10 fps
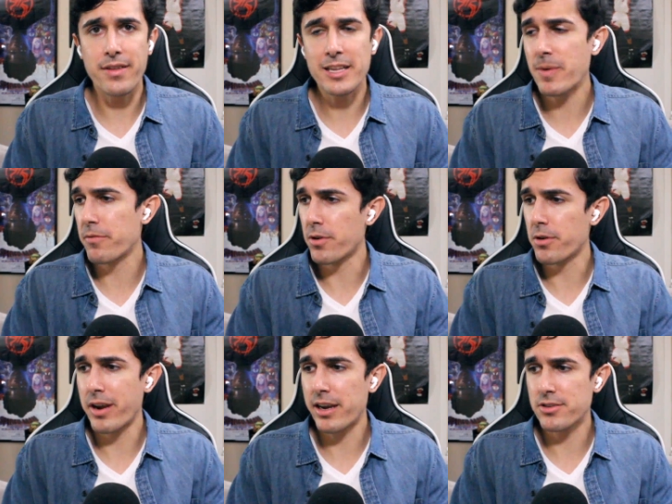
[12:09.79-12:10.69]
That's my real
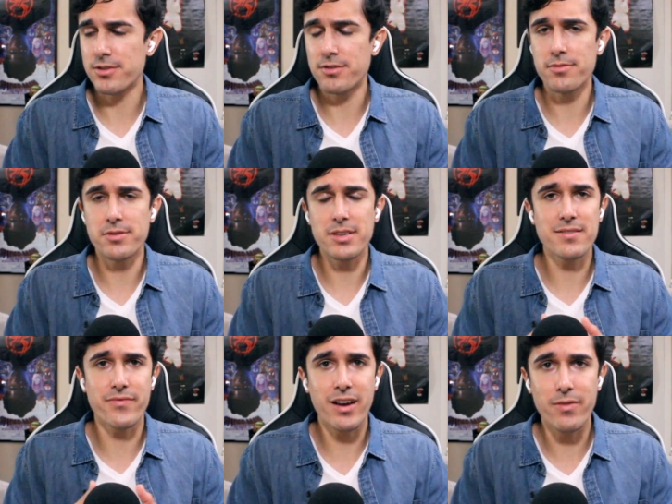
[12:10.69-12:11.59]
reaction to
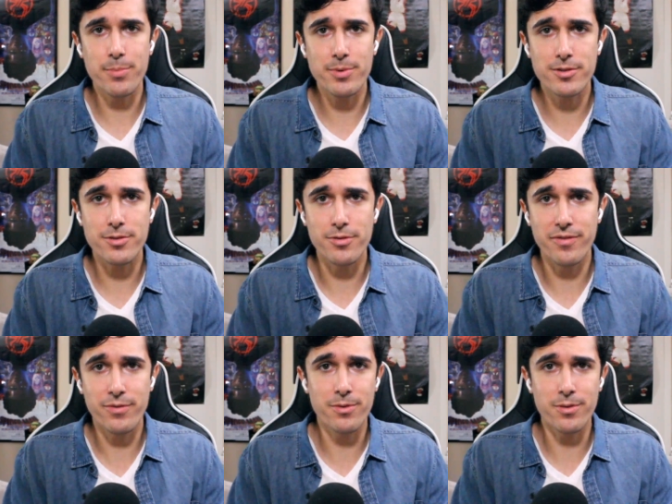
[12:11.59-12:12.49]
season five, episode
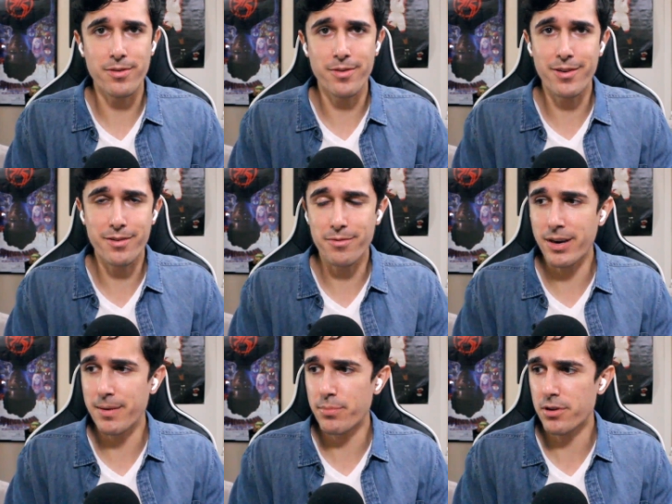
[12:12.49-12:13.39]
four, The
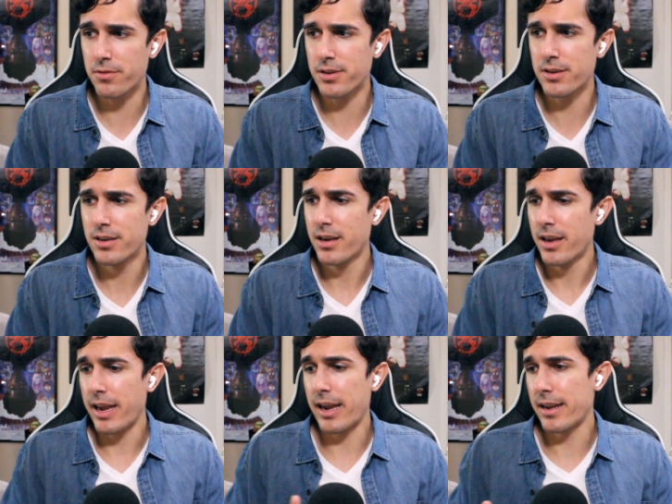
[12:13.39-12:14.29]
Great Bookery.
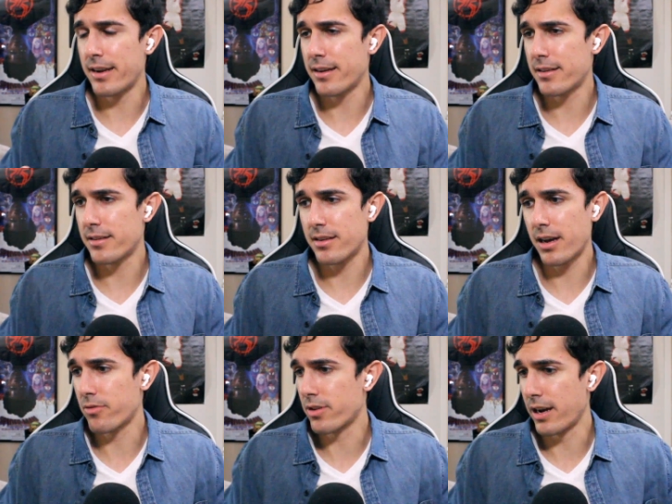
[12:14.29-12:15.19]
And,
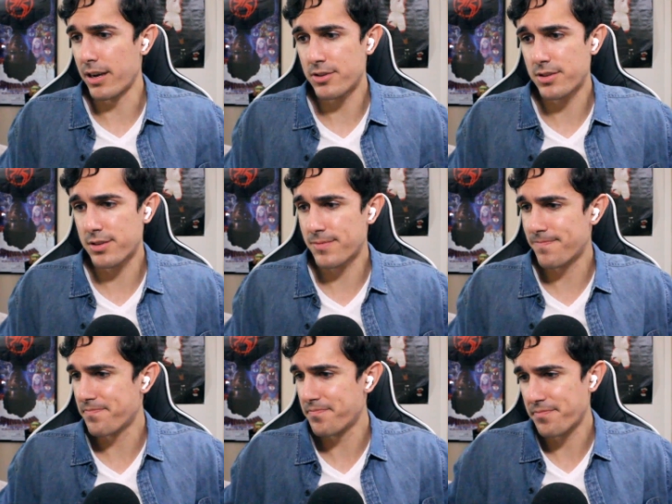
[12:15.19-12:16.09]
oh gosh, just.
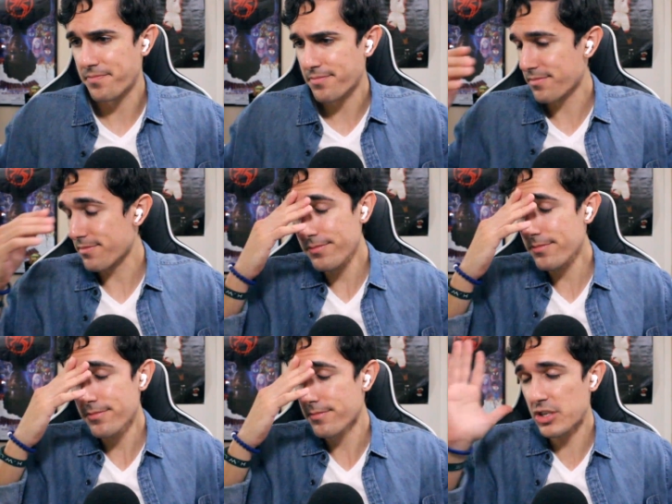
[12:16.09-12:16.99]

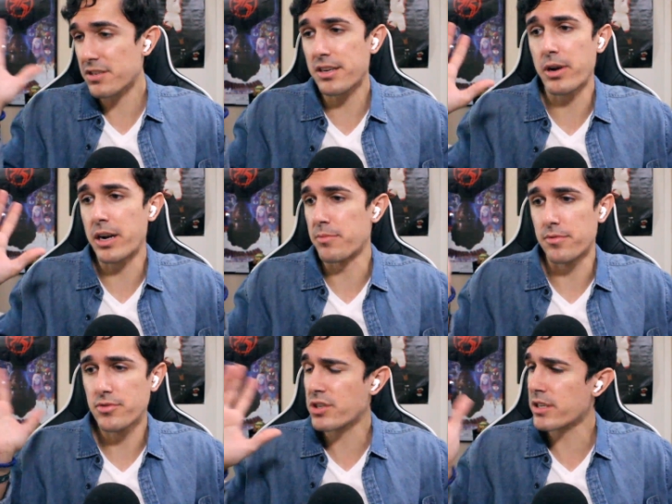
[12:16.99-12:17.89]
Just
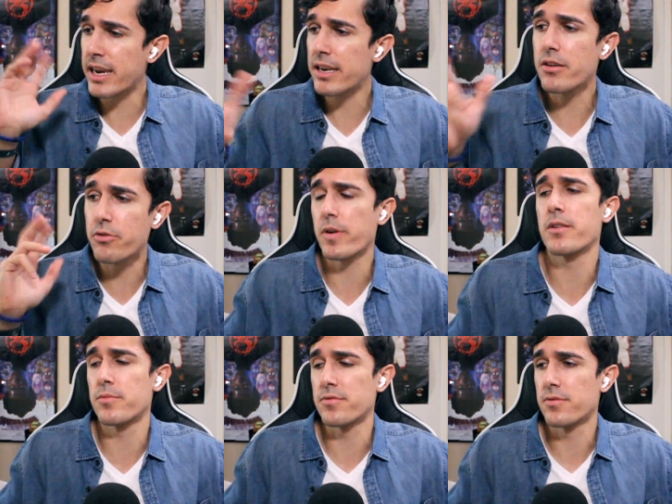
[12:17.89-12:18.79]
incredible. Just
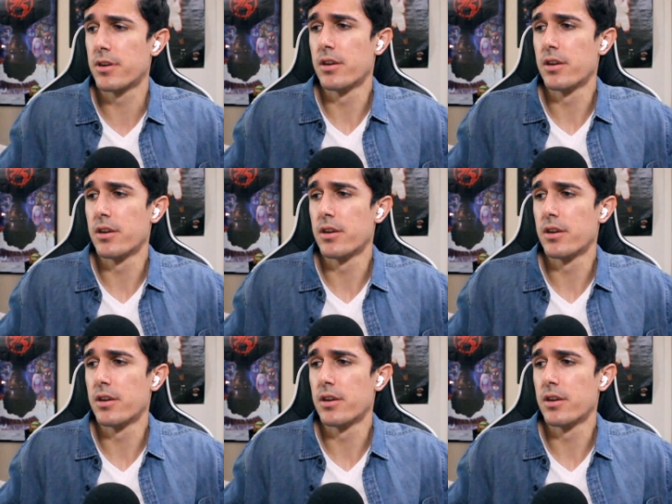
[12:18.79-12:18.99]
incredible.